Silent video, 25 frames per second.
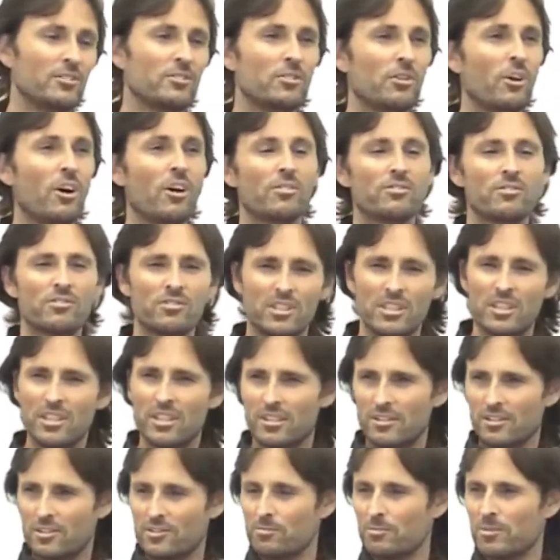not
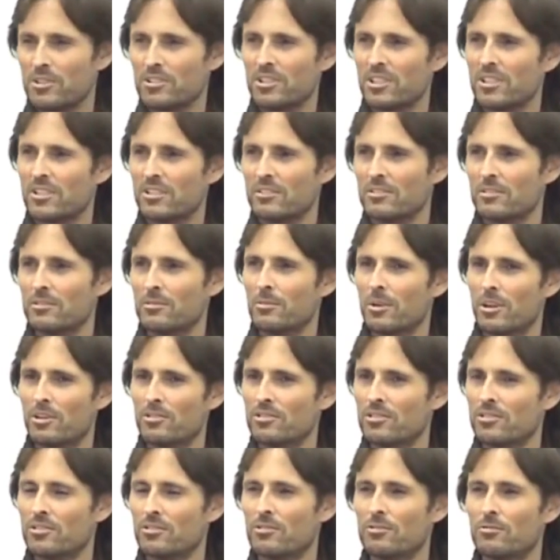seeing this particular
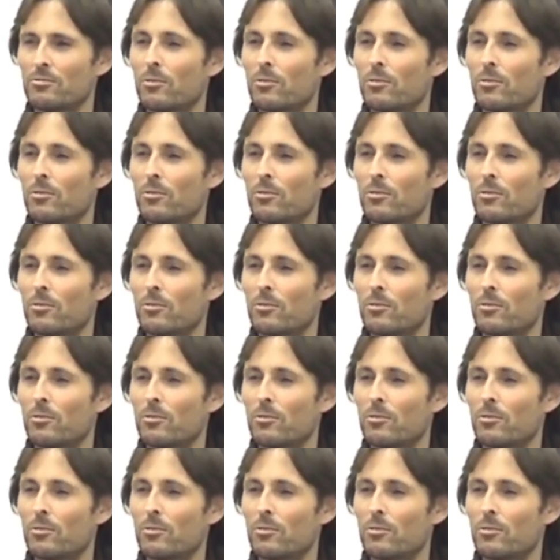emotion?